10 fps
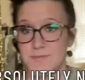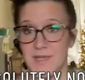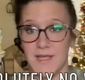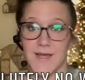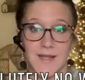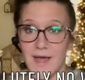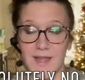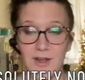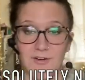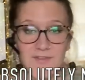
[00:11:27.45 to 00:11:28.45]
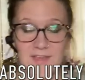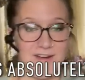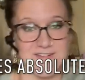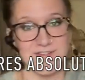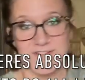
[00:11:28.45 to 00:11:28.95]
being a nut over
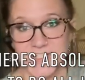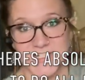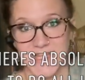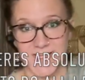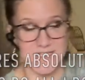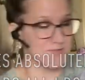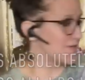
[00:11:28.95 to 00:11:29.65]
there, so it just is